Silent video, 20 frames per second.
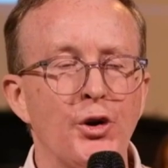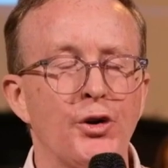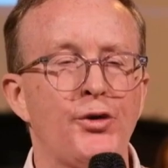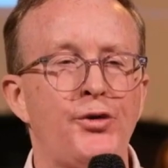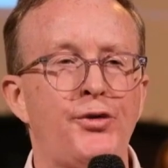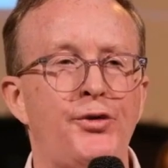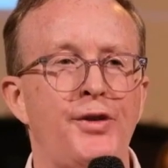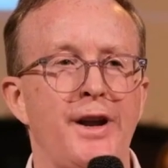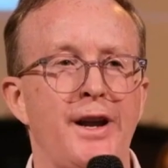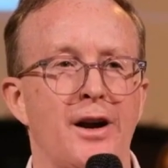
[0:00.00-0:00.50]

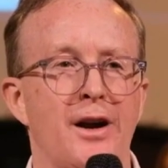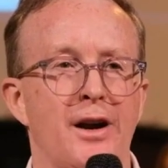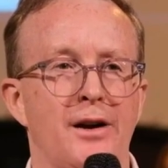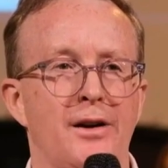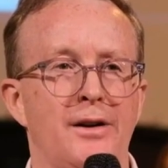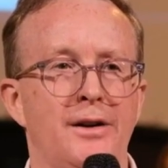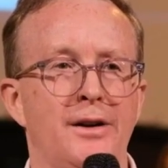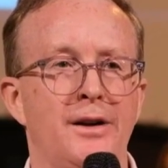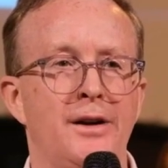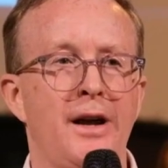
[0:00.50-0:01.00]
fear,
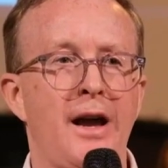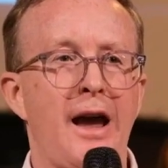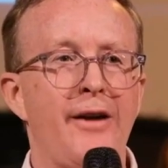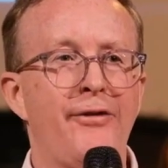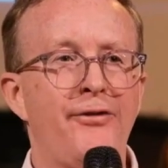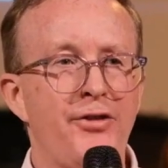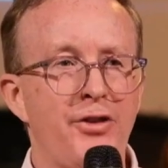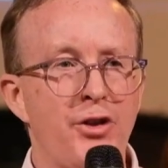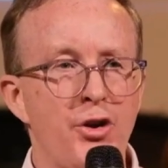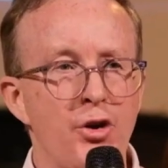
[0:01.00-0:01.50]
if
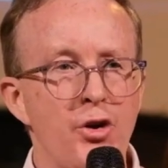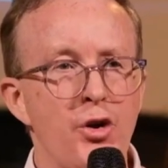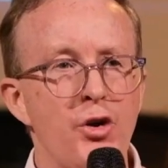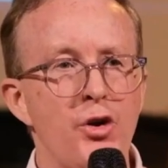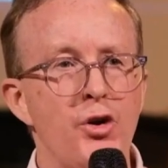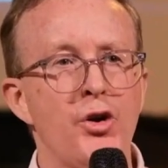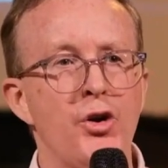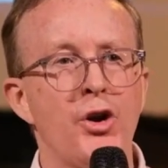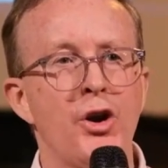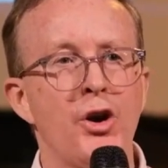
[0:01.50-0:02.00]

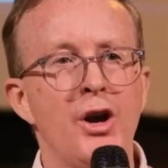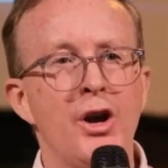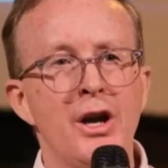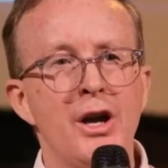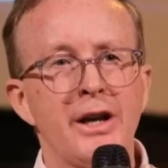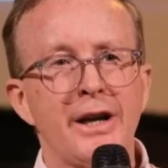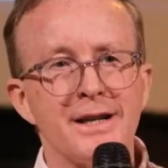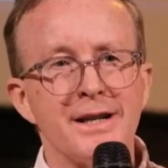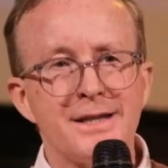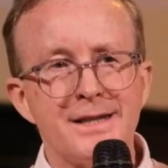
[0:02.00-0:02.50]
you
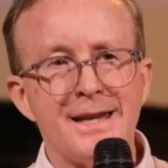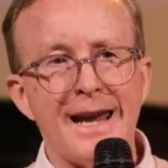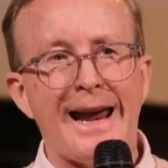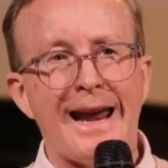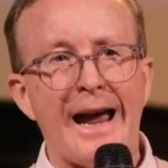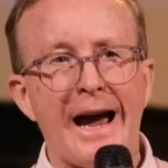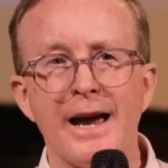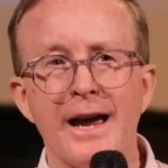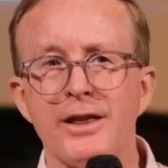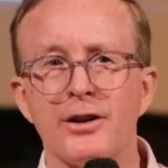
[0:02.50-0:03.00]
can tick
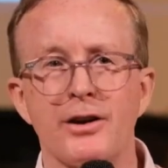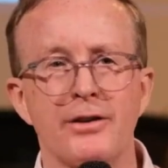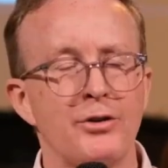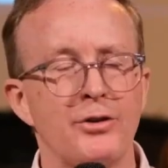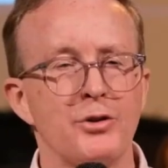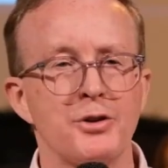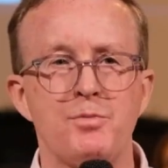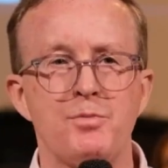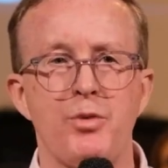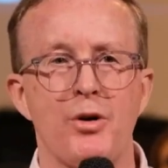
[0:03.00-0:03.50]
either of those
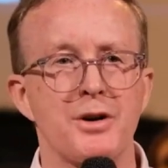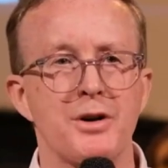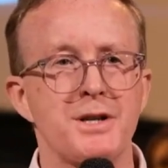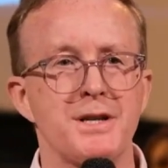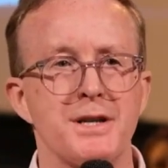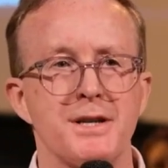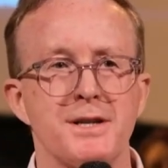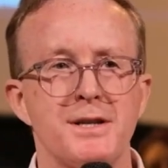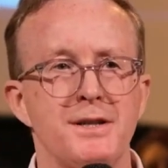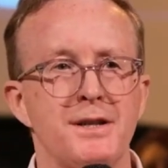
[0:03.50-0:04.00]

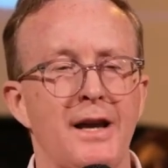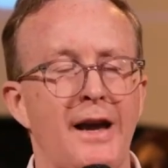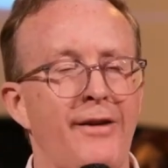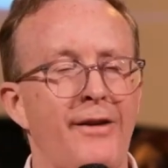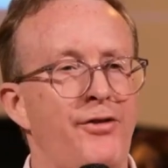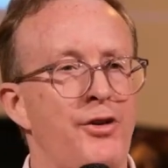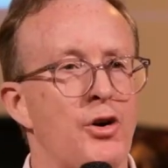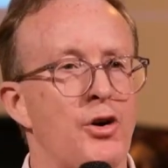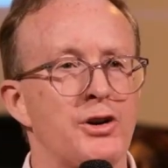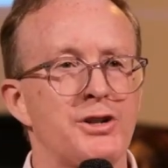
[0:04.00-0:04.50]
boxes if
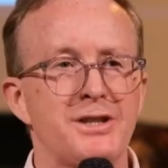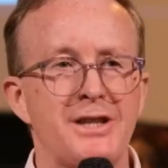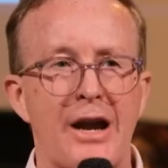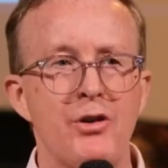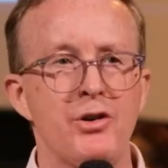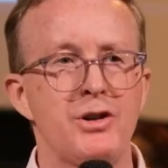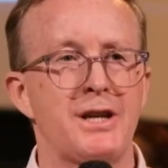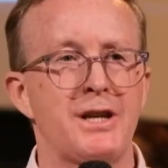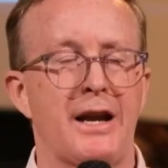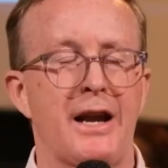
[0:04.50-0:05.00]
you're
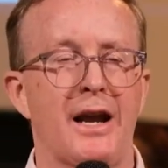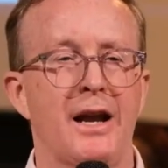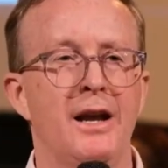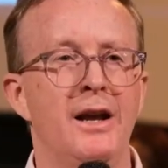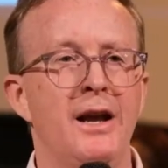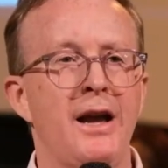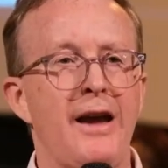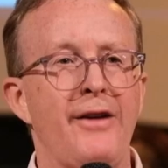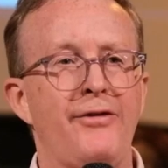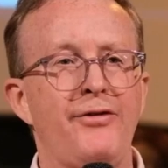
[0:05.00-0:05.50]
doubting,
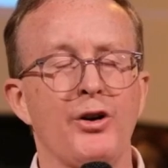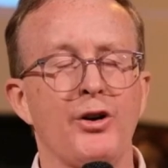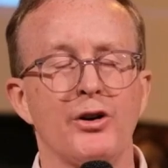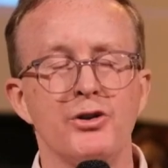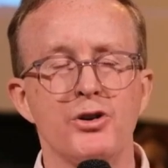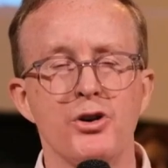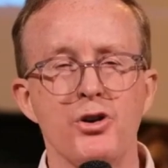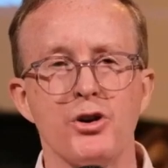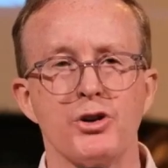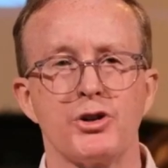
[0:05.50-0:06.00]
if you're
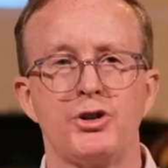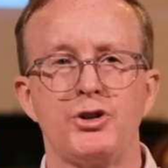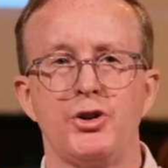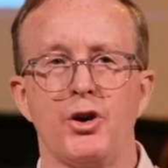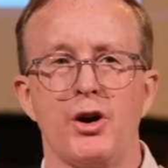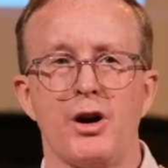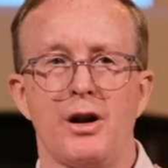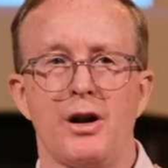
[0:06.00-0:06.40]
not sure.